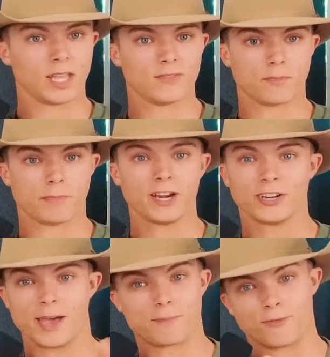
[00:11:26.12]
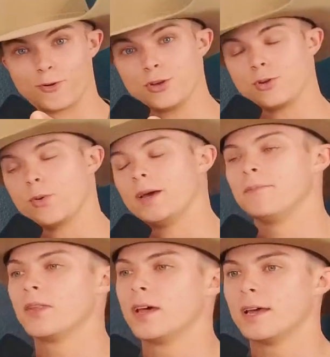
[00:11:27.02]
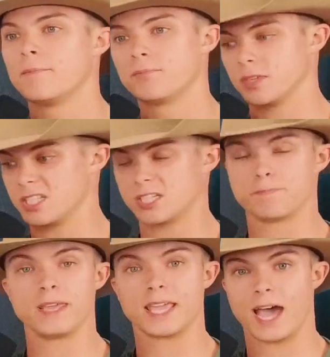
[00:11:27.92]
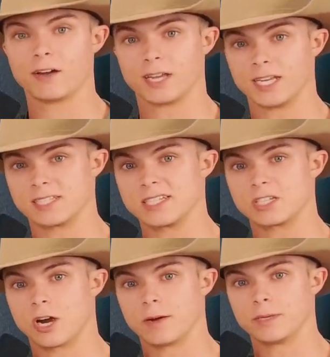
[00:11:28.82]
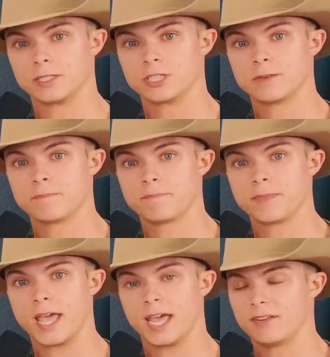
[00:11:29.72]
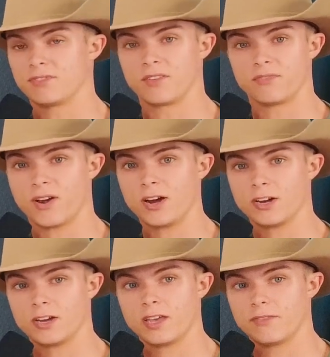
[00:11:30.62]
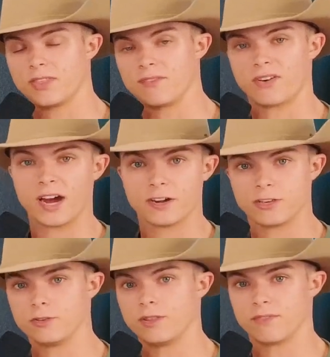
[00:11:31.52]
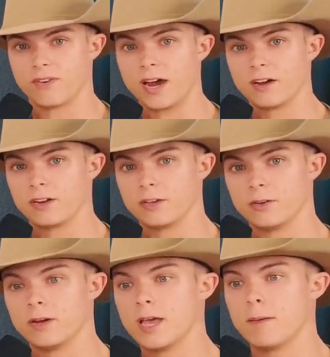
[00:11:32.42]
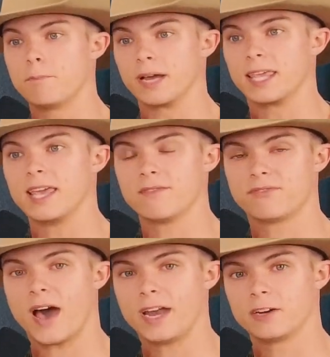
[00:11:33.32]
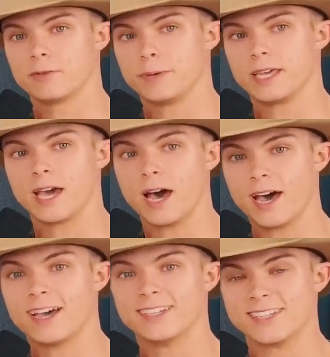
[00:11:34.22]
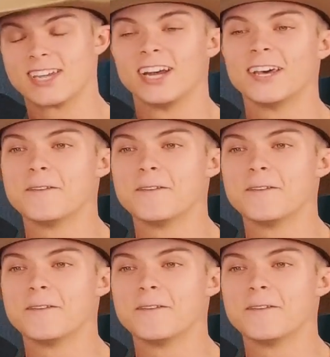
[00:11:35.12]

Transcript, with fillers: even better yet, before you quit, speak out against this garbage. And if they fire if they fire you, they fire you. But get fired because